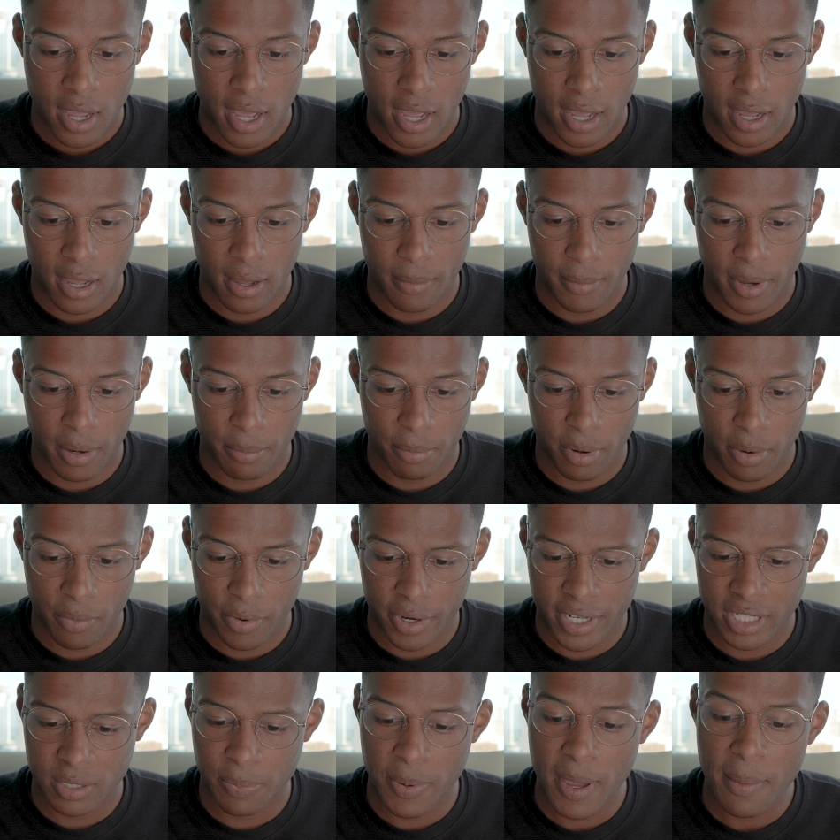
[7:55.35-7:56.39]
um, in
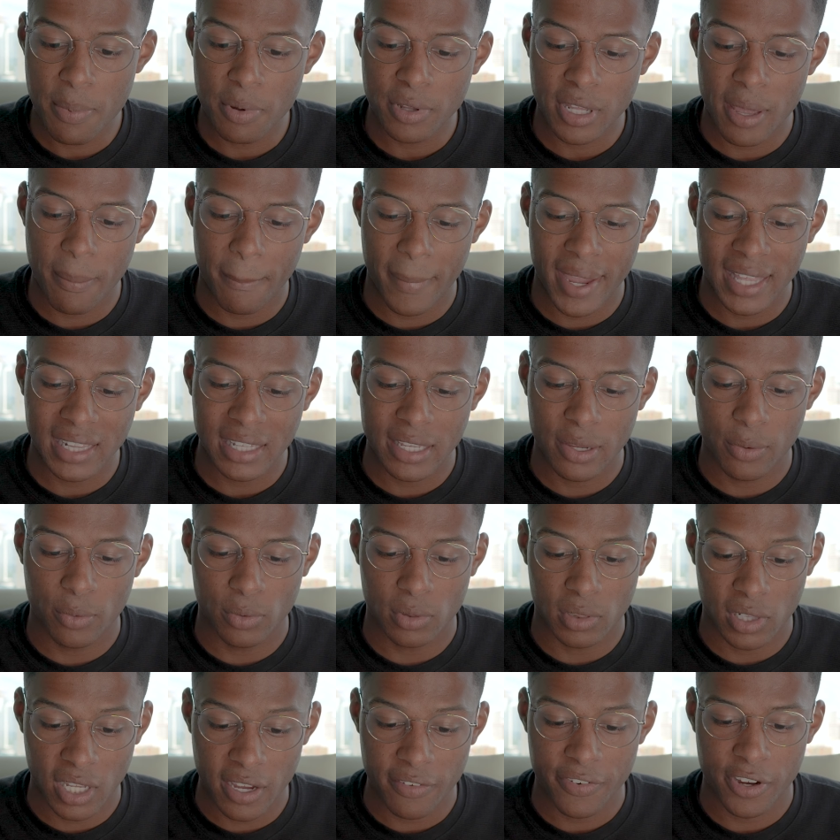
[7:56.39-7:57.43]
Brentwood because people that mainly
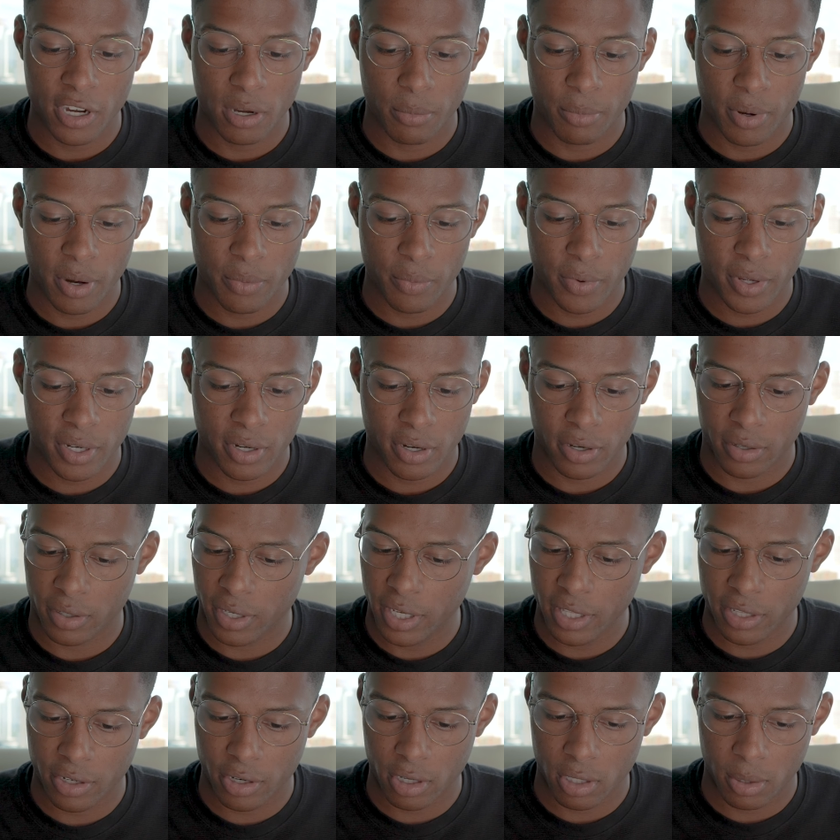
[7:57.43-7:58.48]
live here in Brentwood are
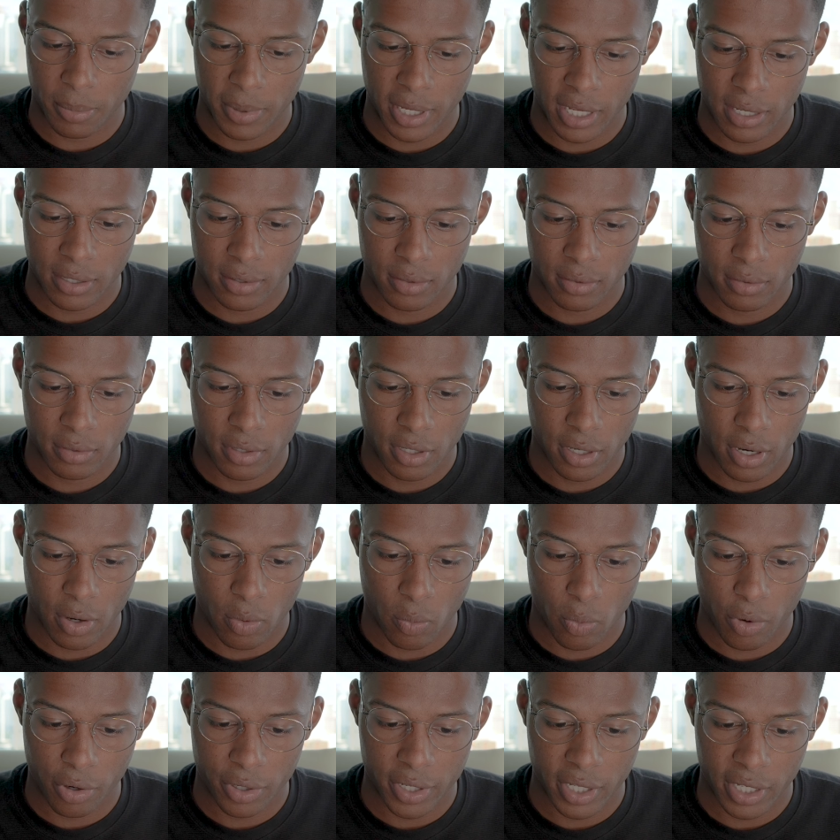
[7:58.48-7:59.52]
either going to be, you know,
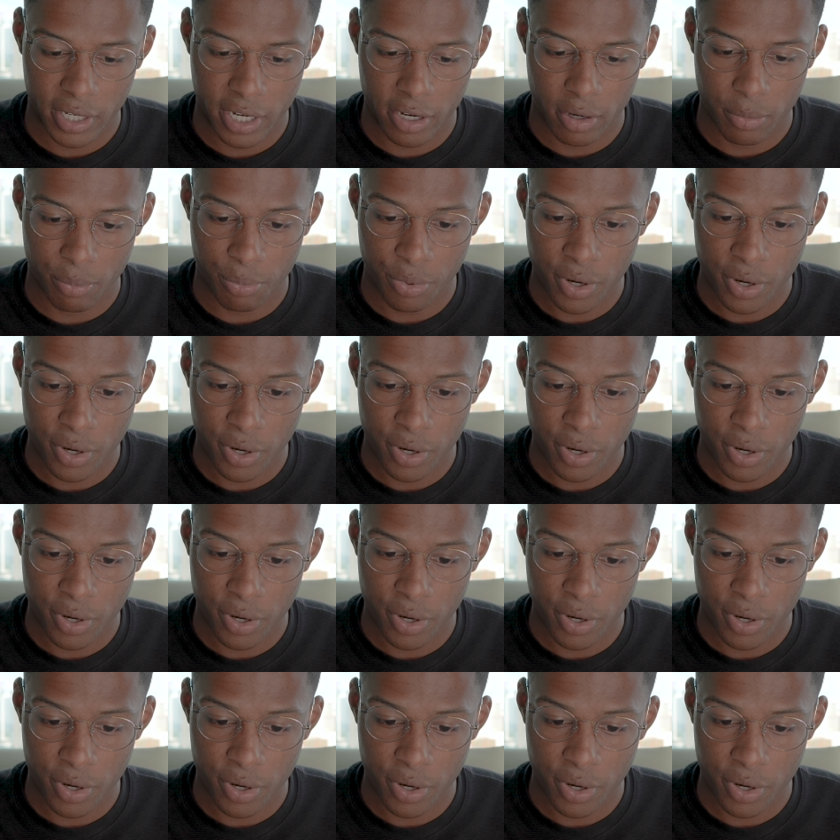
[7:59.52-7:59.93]
working here in